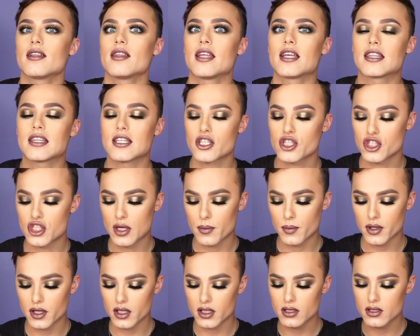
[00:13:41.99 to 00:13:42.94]
Like the
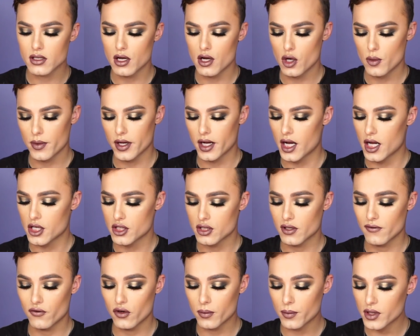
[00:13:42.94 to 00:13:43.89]
shimmers, oh my gosh, the
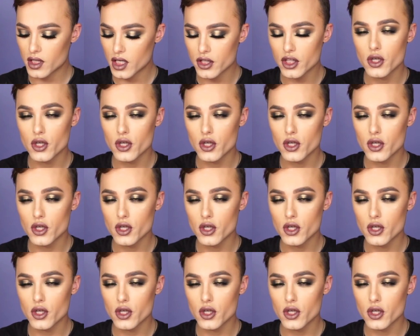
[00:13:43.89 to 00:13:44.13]
formula on